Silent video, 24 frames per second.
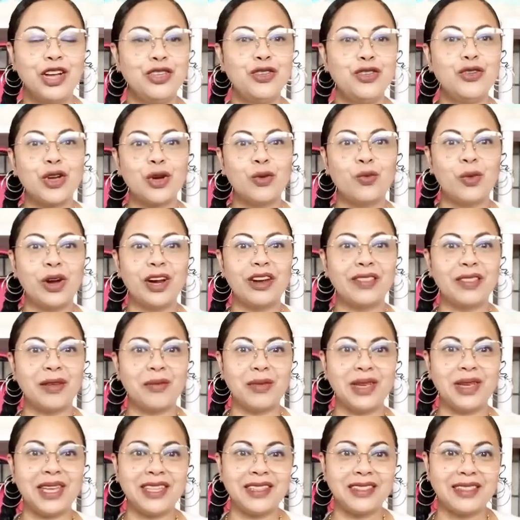You can wear
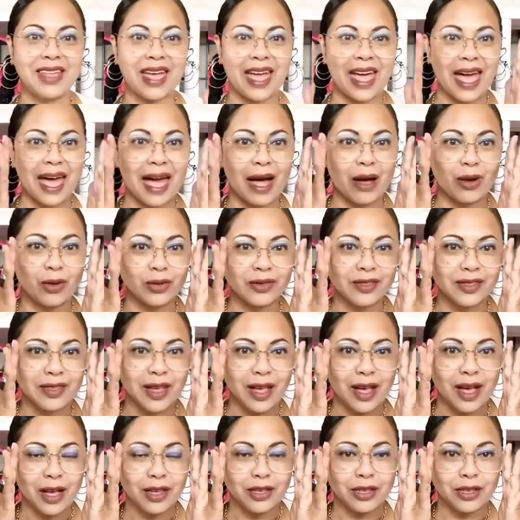them in the house,
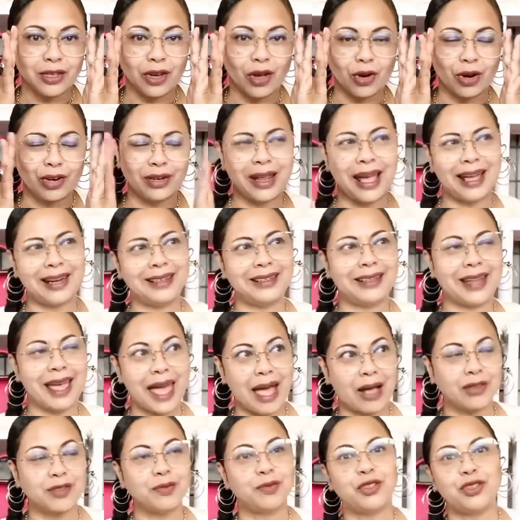you know, or not in the
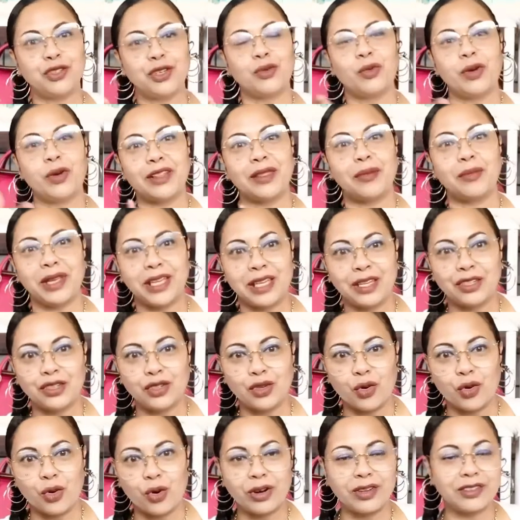house, but you can wear them
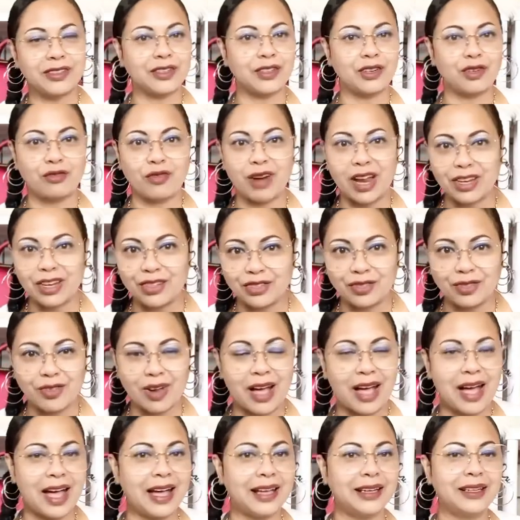indoors in a
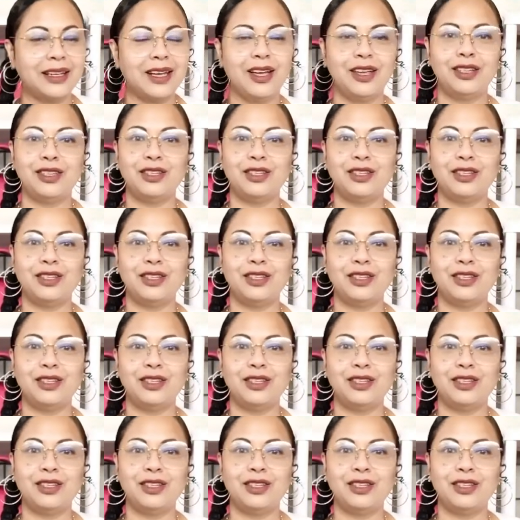restaurant.